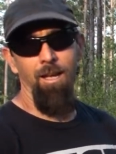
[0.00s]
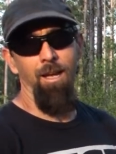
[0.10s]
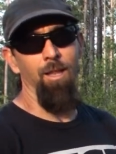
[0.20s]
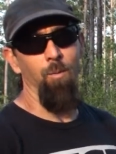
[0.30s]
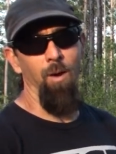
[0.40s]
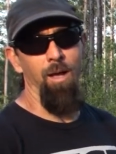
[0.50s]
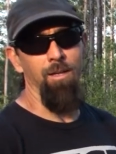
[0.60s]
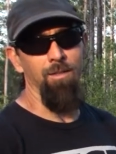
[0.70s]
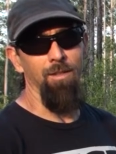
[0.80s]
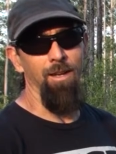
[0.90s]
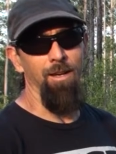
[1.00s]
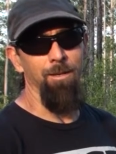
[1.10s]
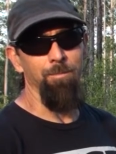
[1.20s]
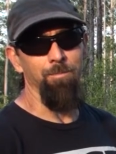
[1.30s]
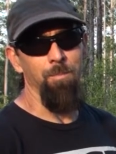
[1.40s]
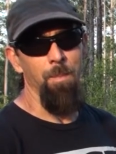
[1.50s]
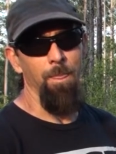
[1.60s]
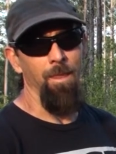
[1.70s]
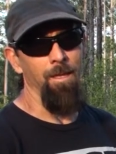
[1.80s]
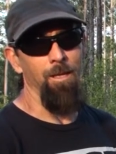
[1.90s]
otherwise,
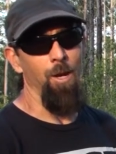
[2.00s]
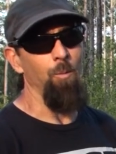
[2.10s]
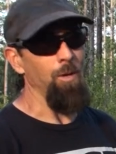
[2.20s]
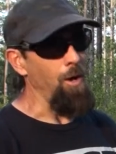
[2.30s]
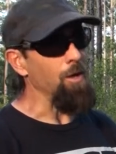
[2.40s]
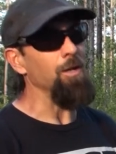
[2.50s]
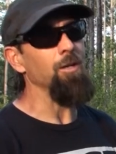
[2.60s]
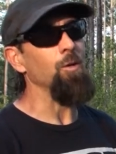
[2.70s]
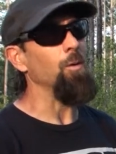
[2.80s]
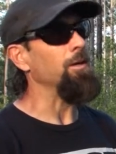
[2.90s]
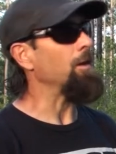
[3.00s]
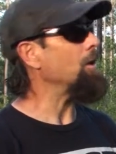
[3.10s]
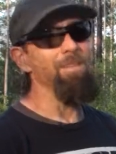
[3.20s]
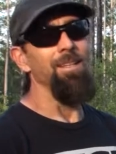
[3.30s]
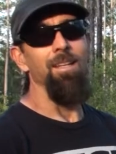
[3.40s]
you know, we are going to do one of those.